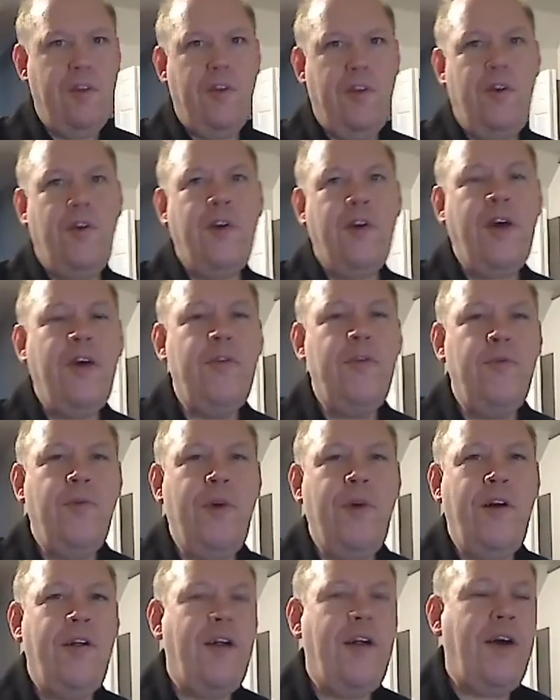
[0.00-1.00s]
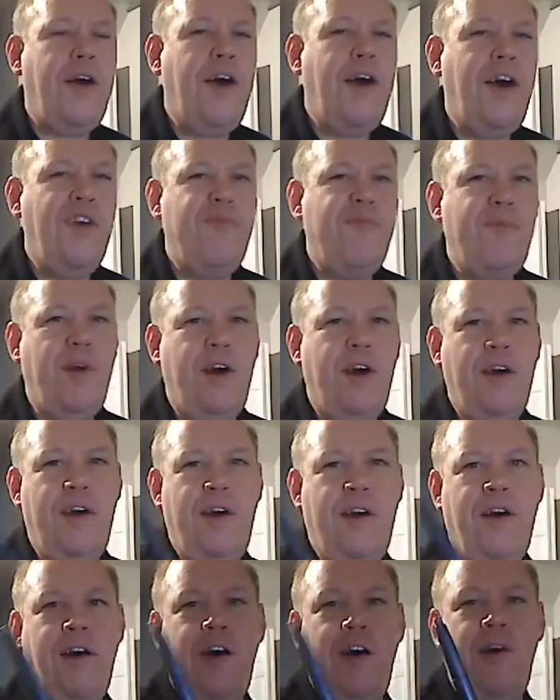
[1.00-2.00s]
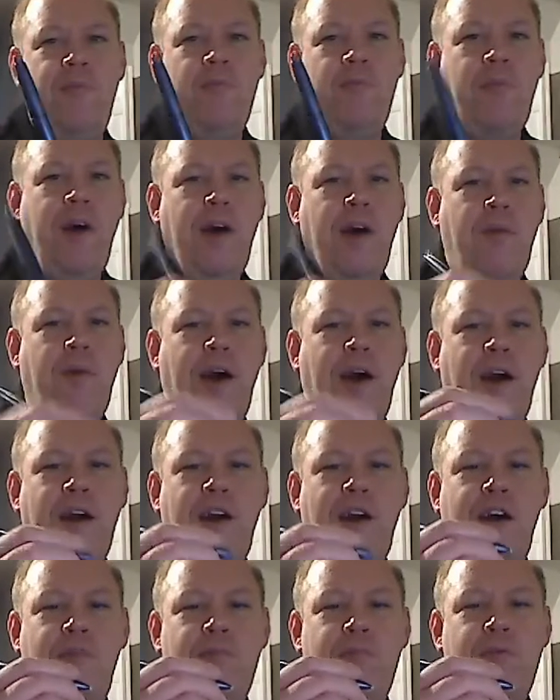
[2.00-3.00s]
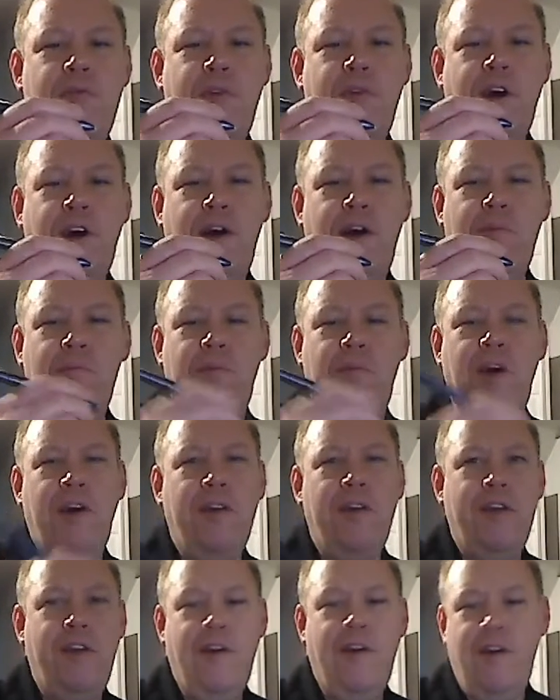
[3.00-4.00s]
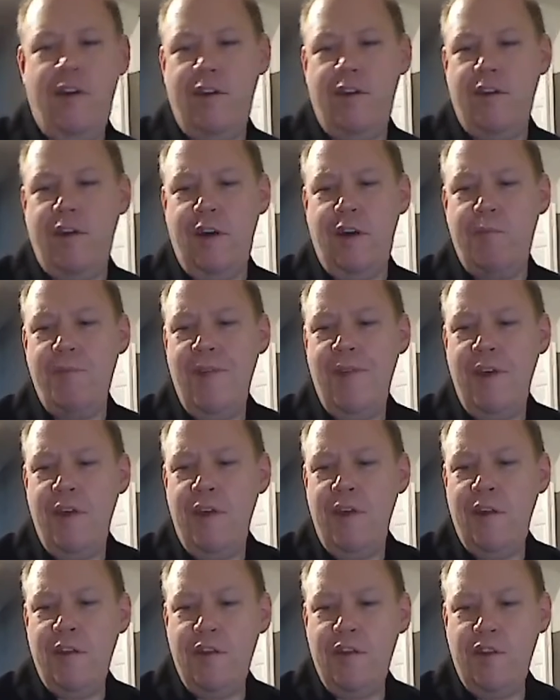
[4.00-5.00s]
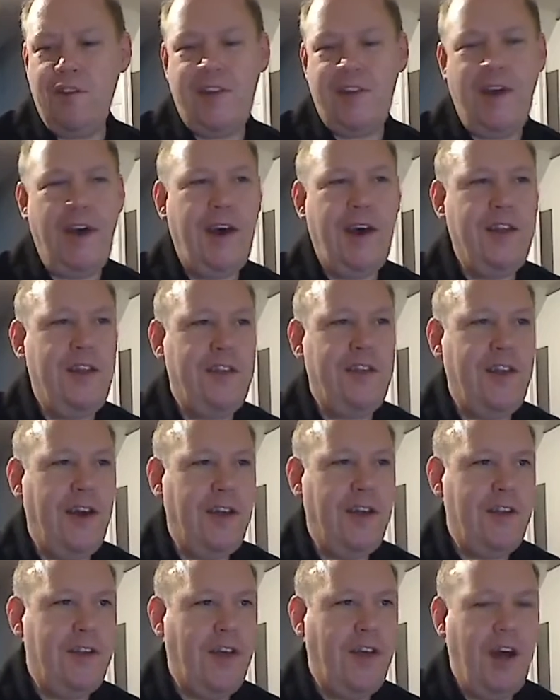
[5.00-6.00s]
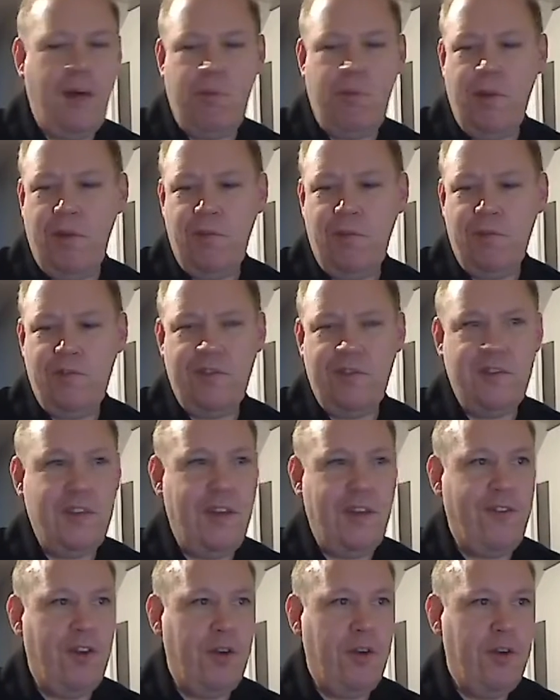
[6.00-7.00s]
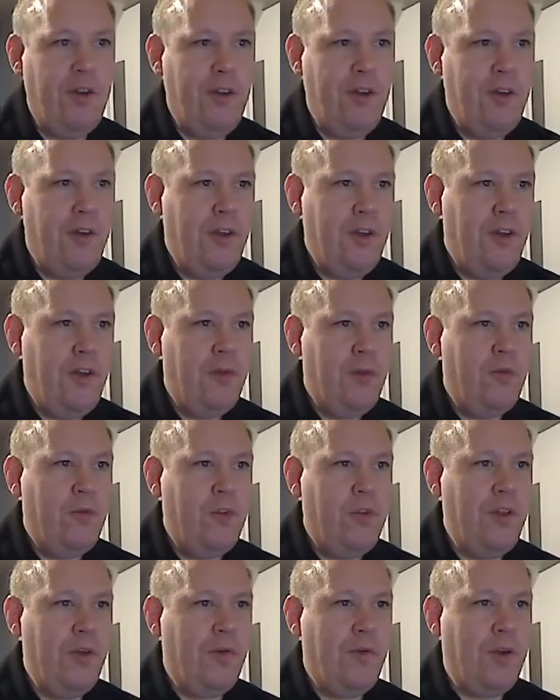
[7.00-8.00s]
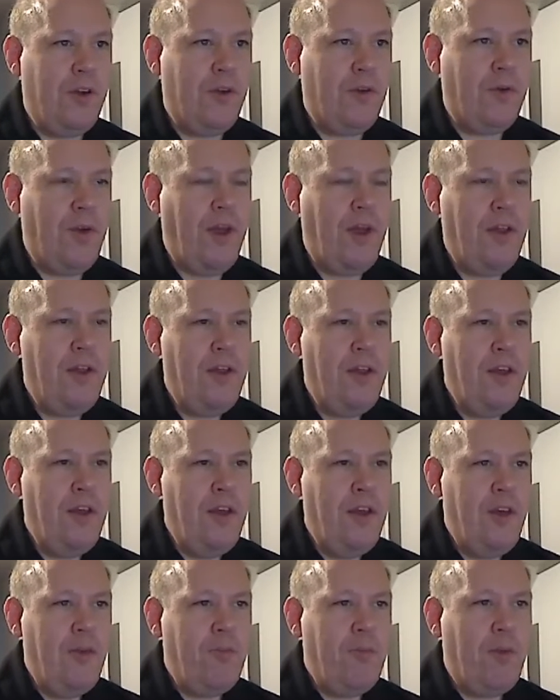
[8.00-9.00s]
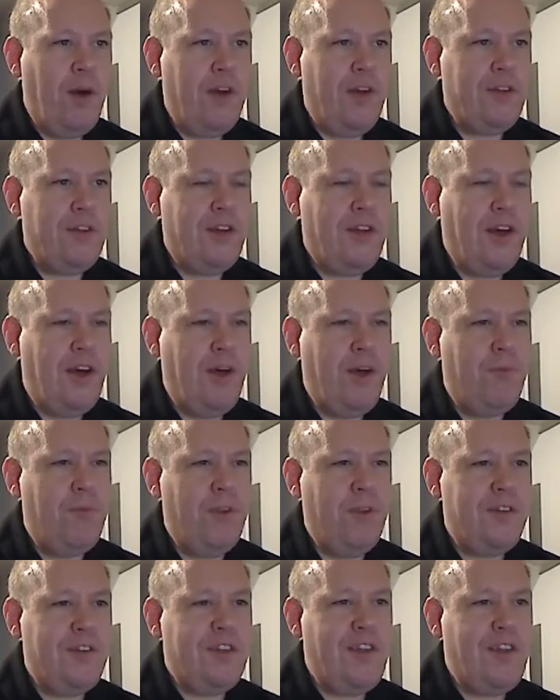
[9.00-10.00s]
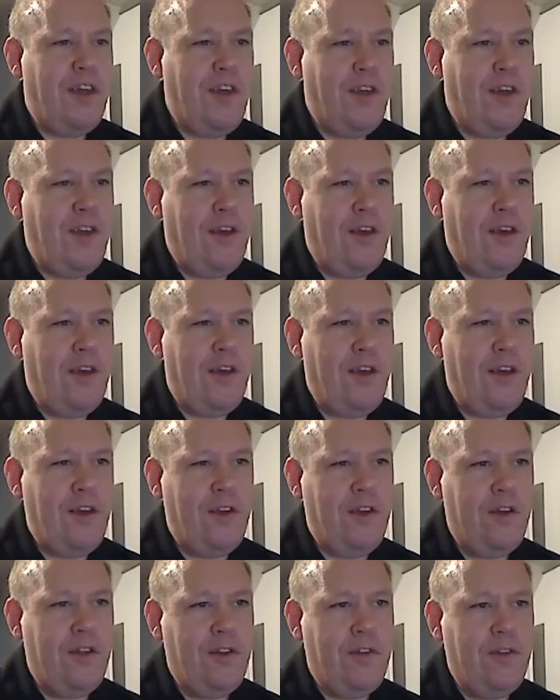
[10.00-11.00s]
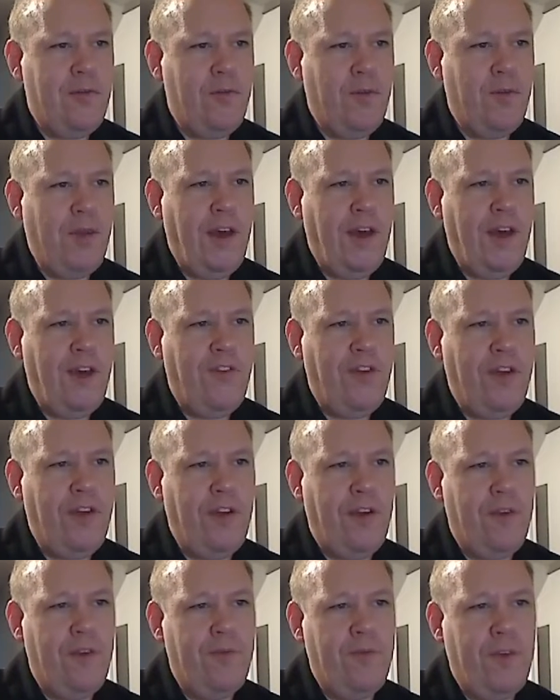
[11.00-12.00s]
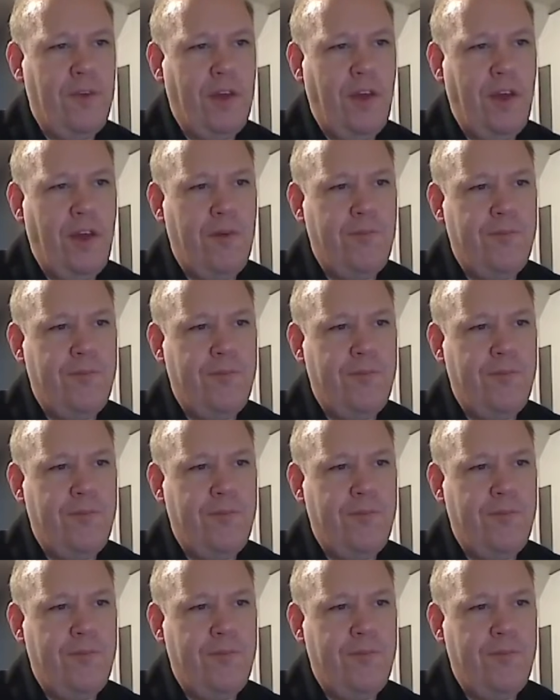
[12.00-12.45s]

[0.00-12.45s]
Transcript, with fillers: Okay, well, I have my um, my Wacom uh, pen here and um, little tiny, tiny tablet, which has never really worked great. But um, let's say we have here, okay,